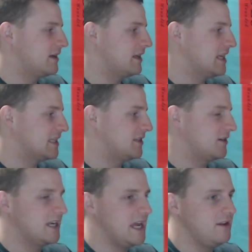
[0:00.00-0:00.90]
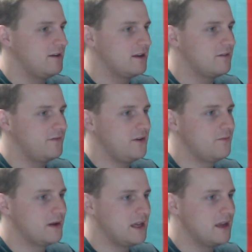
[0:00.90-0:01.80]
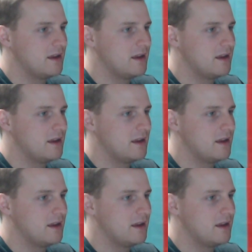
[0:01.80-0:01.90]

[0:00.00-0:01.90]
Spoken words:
I guess that's your cadet unit. Good for you, buddy.